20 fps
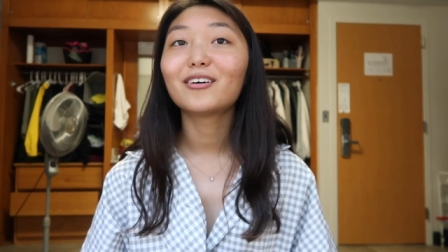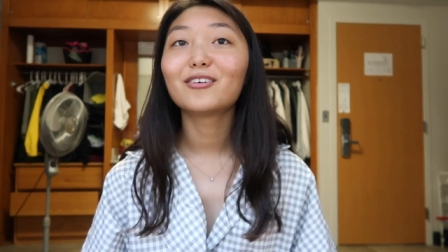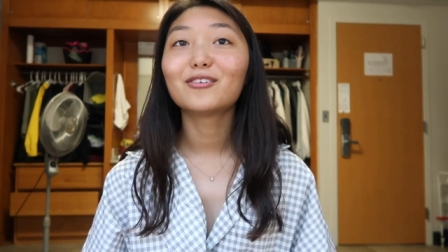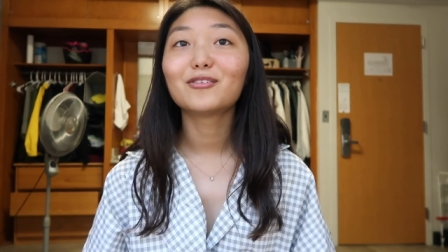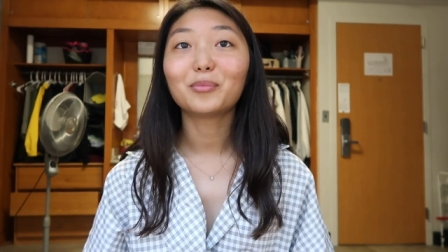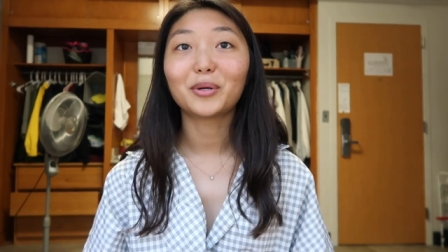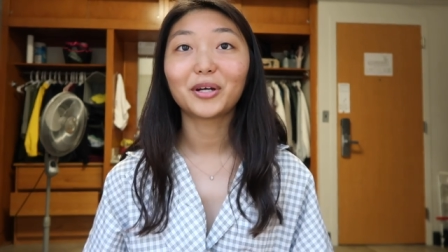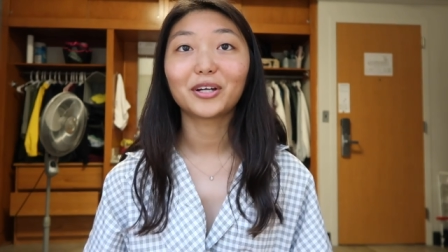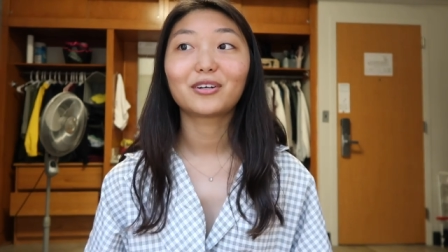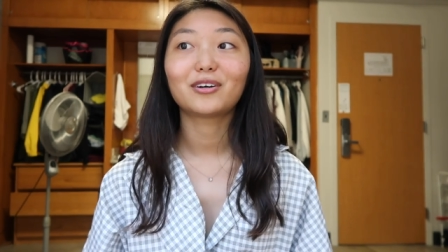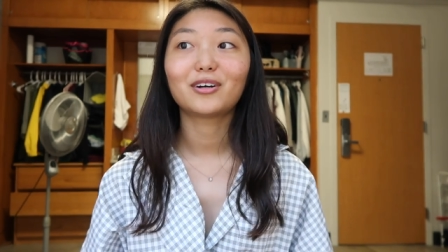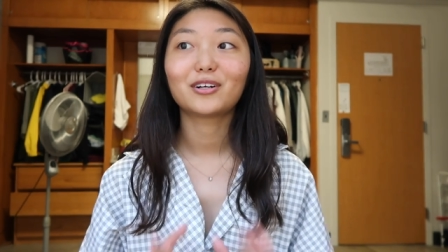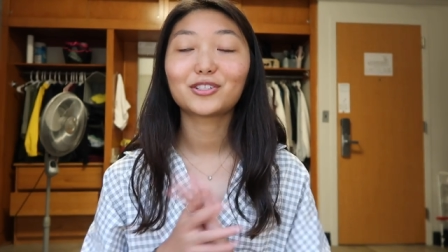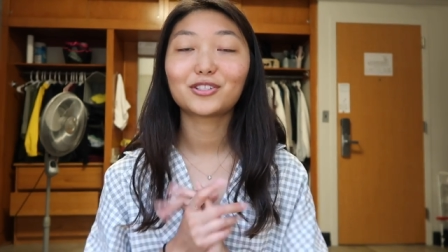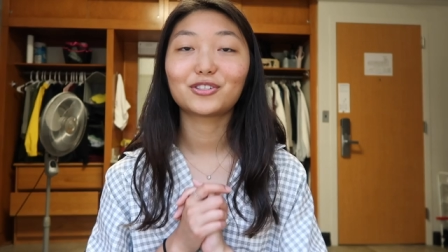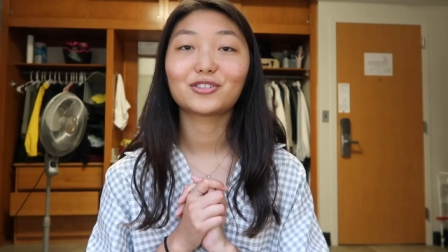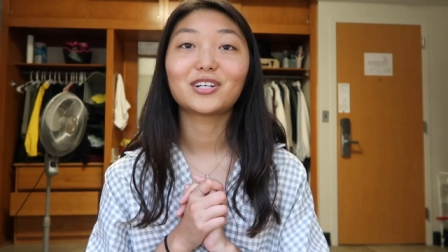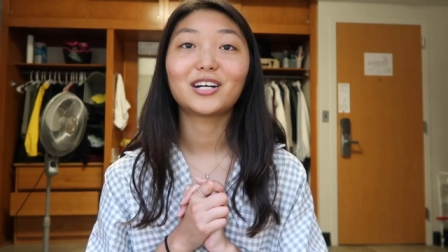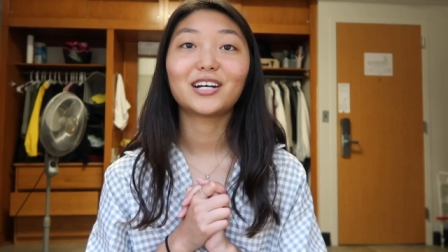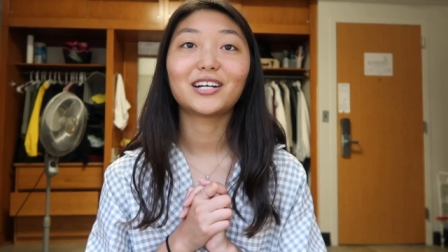Oh my gosh,
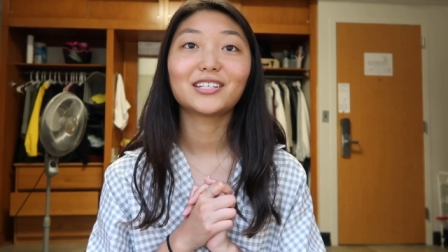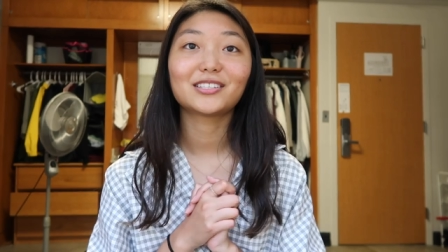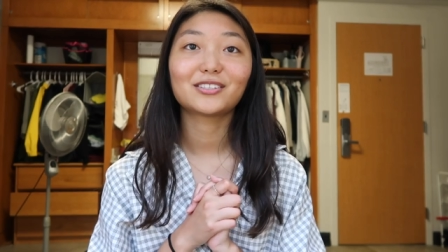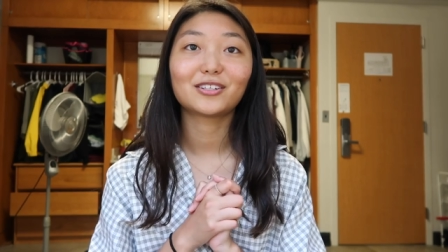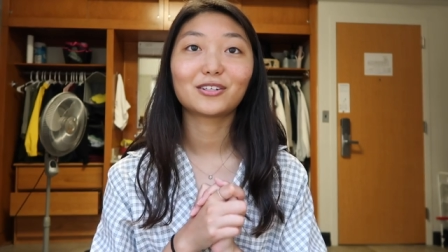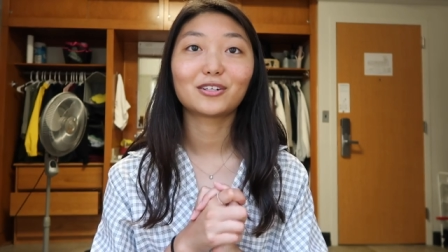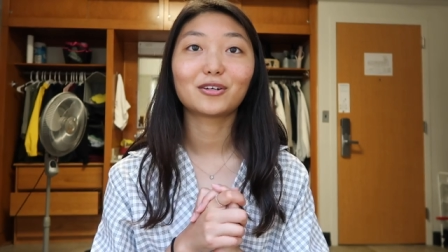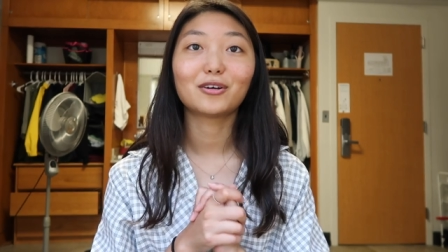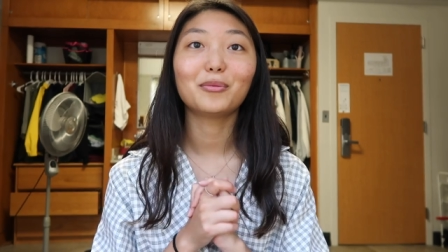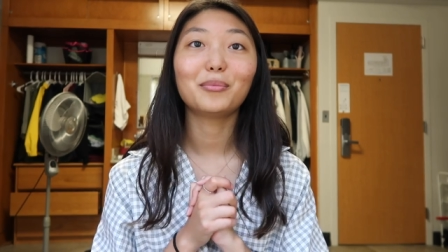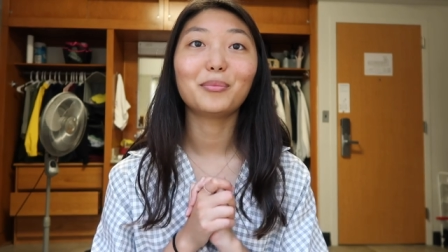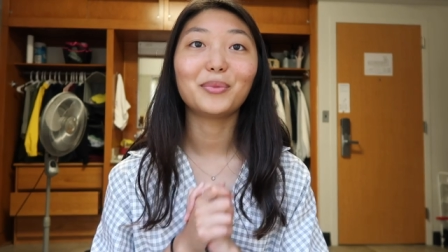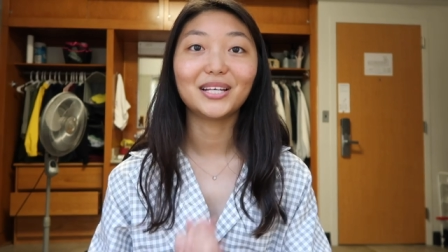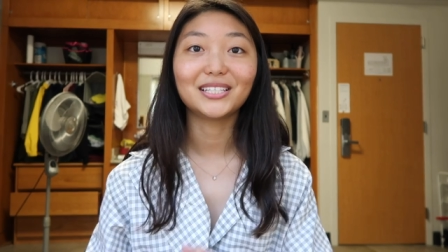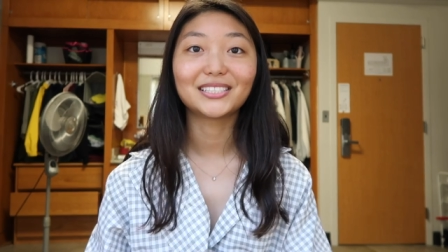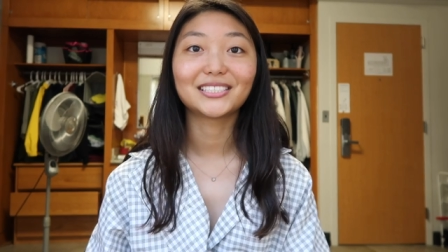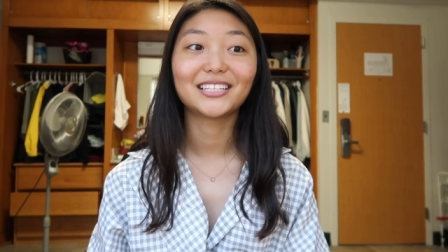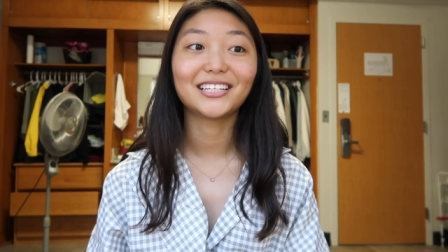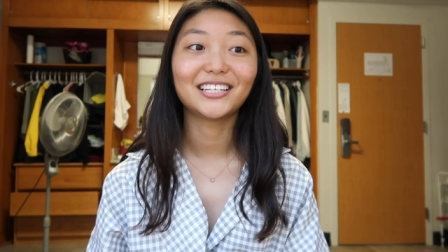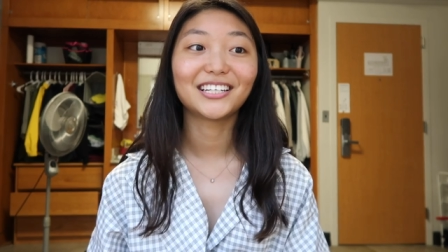you guys are
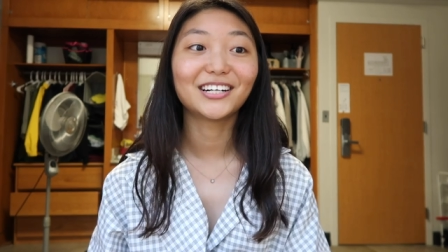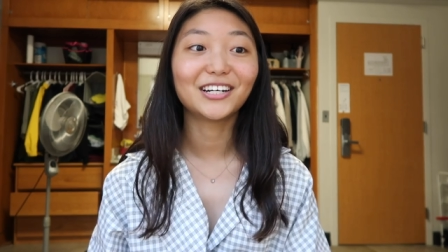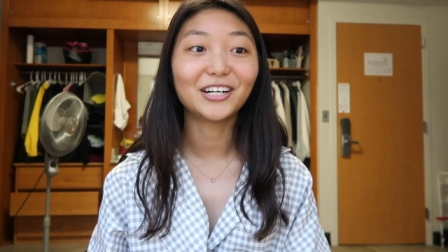amazing.